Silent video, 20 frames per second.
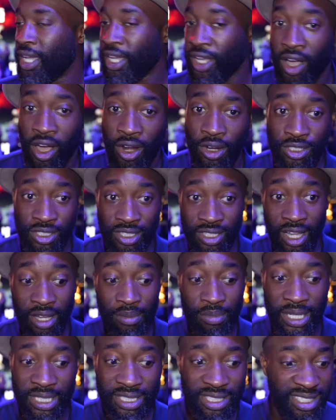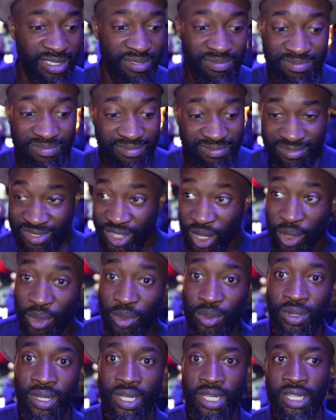Carlos Adames,
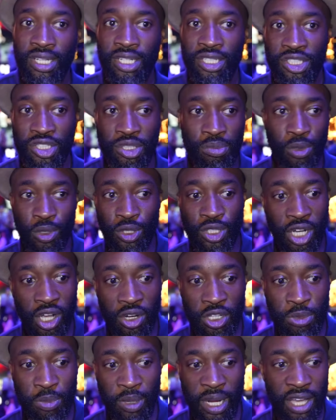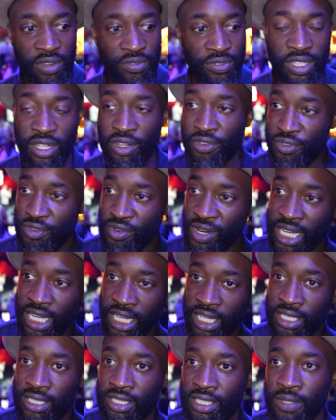no. Jamal Charlo's been out for nearly 3
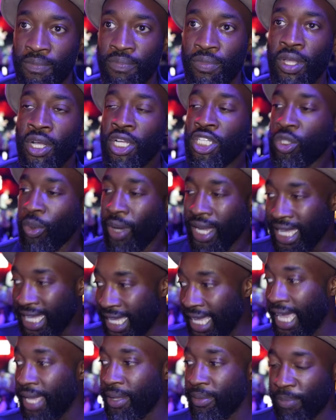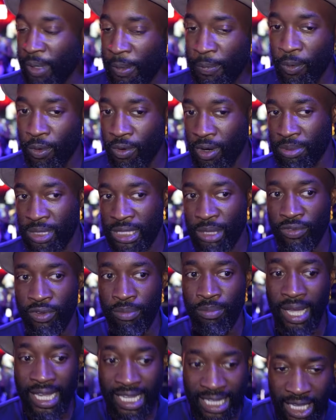years. So I get, people are upset with
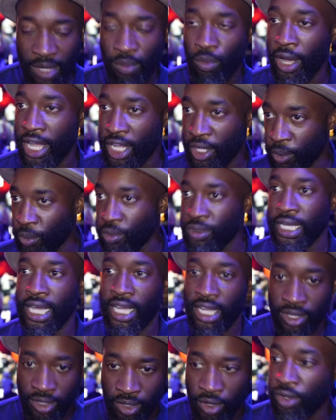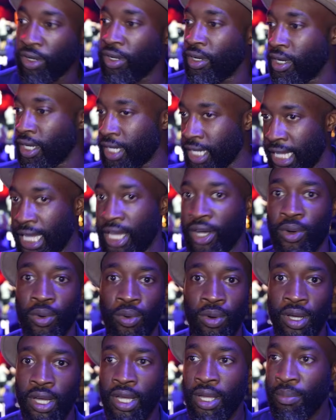him, but I get why he calls that Connor,
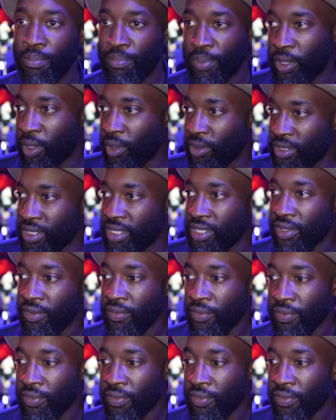Kell, because